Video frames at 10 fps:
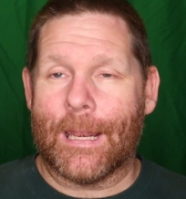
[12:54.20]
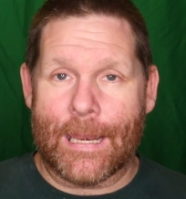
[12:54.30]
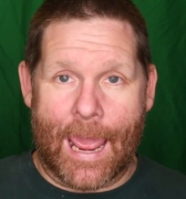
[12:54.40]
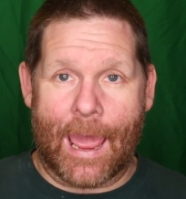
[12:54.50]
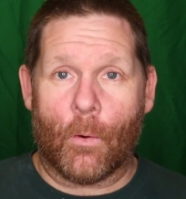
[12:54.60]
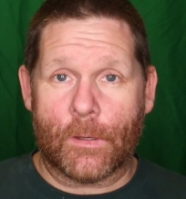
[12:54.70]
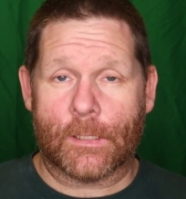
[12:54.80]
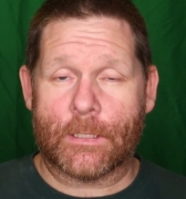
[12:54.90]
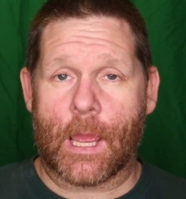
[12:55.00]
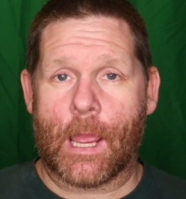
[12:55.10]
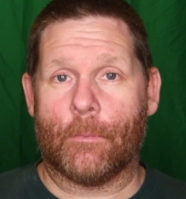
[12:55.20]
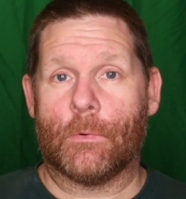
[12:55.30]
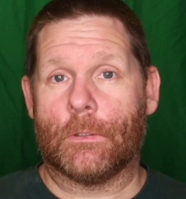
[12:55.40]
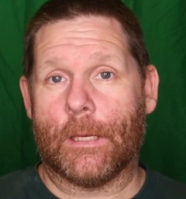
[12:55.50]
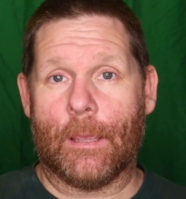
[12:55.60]
now is the
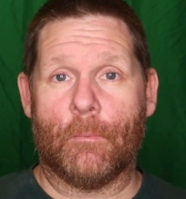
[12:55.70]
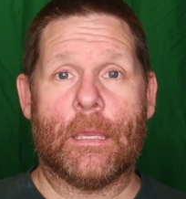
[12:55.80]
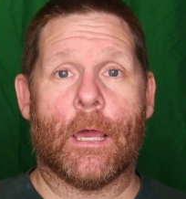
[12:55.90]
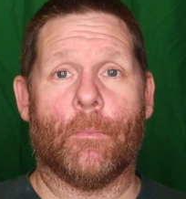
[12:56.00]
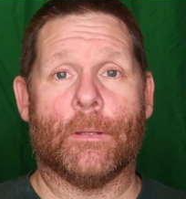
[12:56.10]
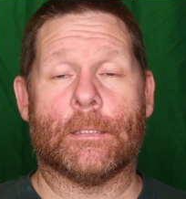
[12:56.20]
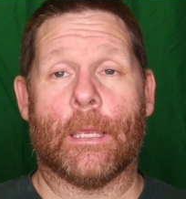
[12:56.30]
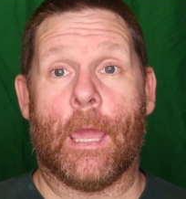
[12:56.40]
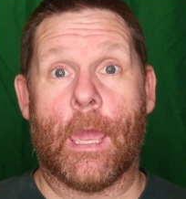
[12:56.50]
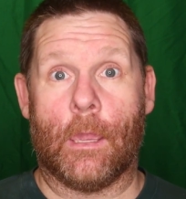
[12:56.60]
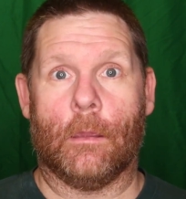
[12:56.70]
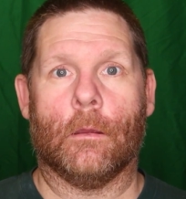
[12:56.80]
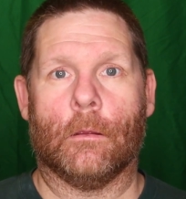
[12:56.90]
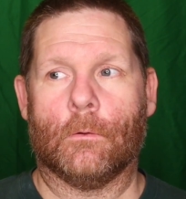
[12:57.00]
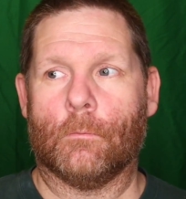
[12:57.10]
time to hit me up and say,
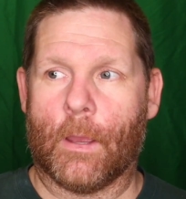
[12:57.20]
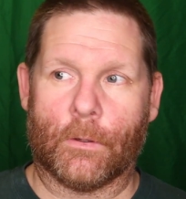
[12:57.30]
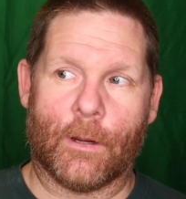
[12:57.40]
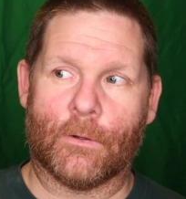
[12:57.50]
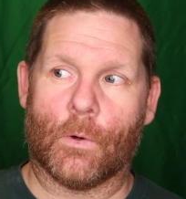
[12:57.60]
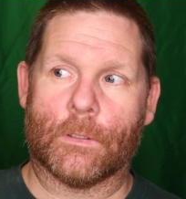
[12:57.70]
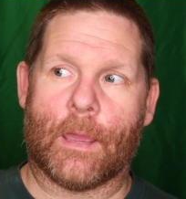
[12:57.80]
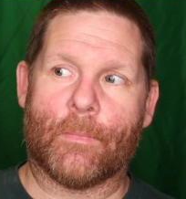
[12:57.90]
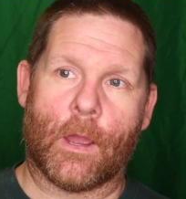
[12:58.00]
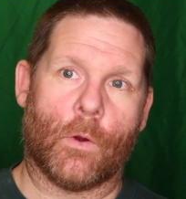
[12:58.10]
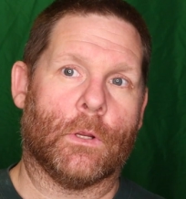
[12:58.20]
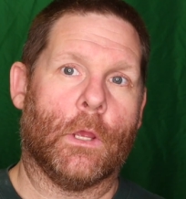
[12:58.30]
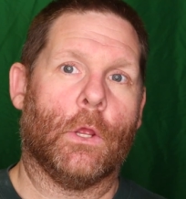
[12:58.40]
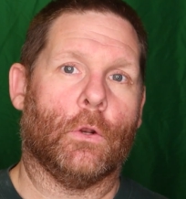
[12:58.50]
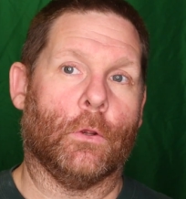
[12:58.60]
hey, Mountaineer Outdoors, how about
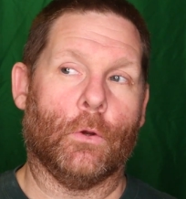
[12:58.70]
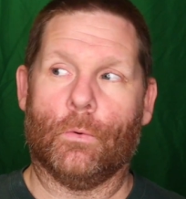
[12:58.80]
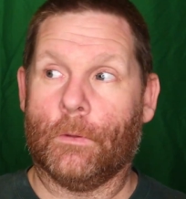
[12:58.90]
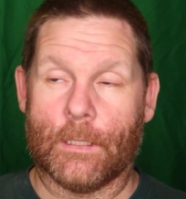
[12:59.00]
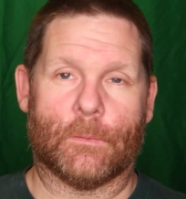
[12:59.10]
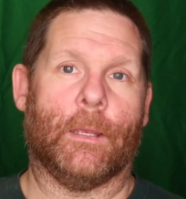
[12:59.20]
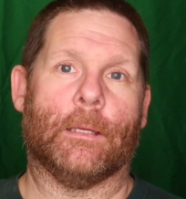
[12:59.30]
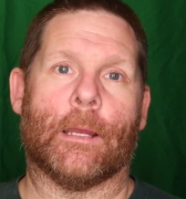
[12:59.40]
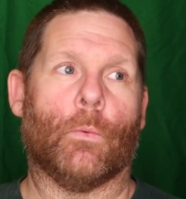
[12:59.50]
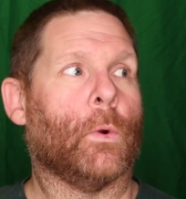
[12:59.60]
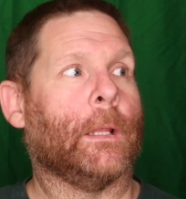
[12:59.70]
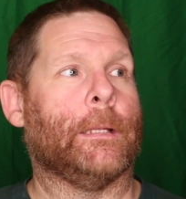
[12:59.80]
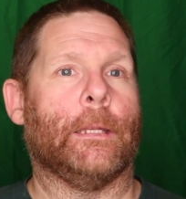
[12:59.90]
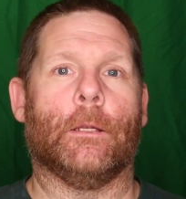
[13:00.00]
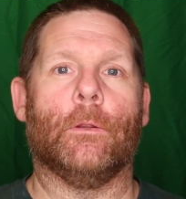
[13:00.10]
do this? Because I
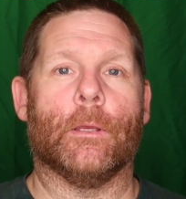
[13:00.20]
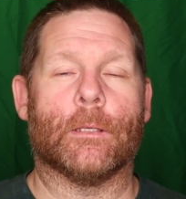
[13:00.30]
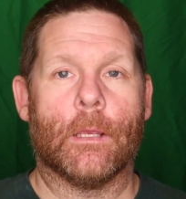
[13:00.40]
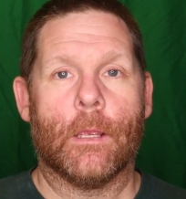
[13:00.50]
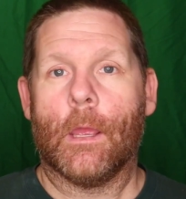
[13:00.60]
really need to do this.